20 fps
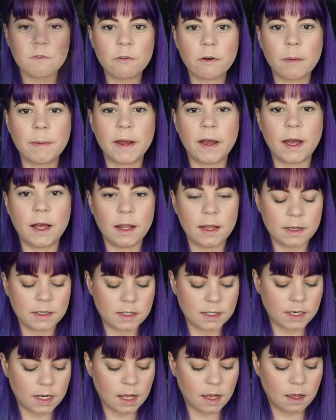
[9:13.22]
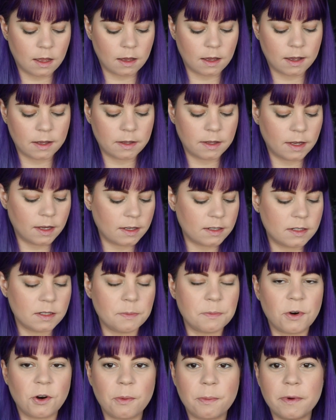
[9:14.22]
For my highlight today, I think it's
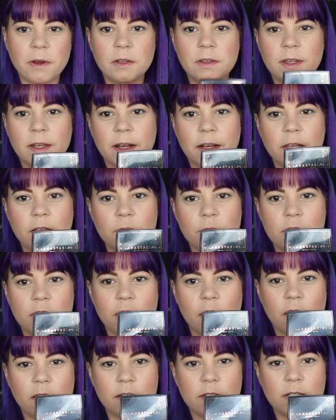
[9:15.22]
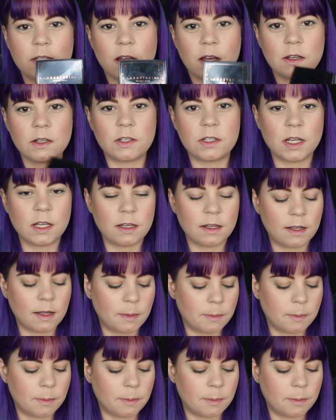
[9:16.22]
appropriate that I use the Anastasia